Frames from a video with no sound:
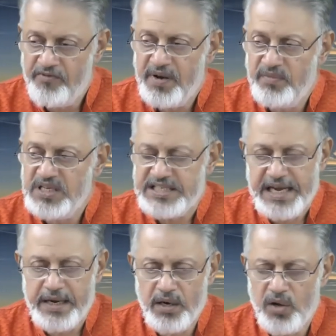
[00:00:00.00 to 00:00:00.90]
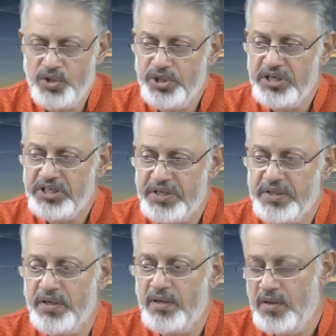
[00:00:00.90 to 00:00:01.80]
from the second
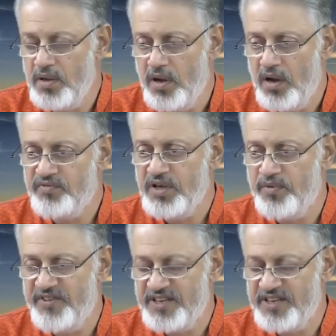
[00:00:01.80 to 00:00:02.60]
conjugation of the